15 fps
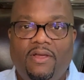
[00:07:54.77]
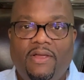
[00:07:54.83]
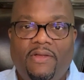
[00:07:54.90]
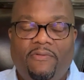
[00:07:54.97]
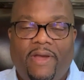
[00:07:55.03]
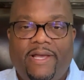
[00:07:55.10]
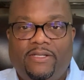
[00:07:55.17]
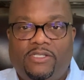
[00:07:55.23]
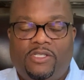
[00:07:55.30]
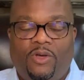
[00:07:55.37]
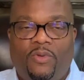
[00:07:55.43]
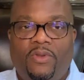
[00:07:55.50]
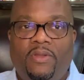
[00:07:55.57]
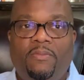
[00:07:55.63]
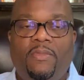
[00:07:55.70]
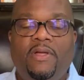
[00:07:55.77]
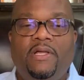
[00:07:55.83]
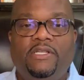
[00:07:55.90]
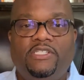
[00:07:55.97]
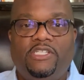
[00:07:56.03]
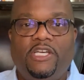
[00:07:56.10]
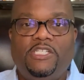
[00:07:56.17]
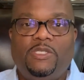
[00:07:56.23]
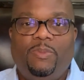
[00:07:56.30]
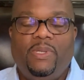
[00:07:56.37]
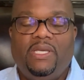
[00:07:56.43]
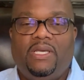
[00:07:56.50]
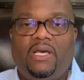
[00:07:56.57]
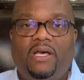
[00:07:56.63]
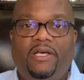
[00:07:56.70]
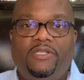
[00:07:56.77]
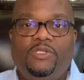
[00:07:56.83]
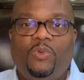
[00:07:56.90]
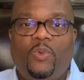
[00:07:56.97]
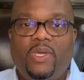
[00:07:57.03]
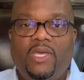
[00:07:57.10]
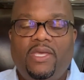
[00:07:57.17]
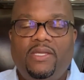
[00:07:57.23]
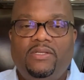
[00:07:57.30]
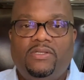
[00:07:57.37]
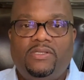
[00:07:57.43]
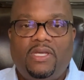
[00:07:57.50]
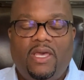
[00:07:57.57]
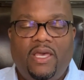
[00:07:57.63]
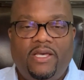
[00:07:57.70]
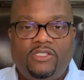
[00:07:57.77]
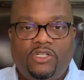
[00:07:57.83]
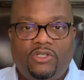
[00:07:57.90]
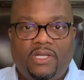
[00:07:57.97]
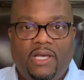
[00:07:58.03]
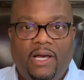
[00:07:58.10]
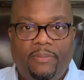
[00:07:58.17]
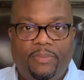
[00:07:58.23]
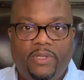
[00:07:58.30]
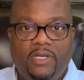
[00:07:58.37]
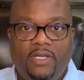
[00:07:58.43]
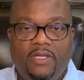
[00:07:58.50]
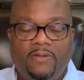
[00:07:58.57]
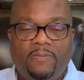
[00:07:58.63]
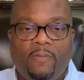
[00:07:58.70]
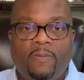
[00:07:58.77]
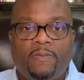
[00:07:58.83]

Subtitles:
right? So just because we say as a company,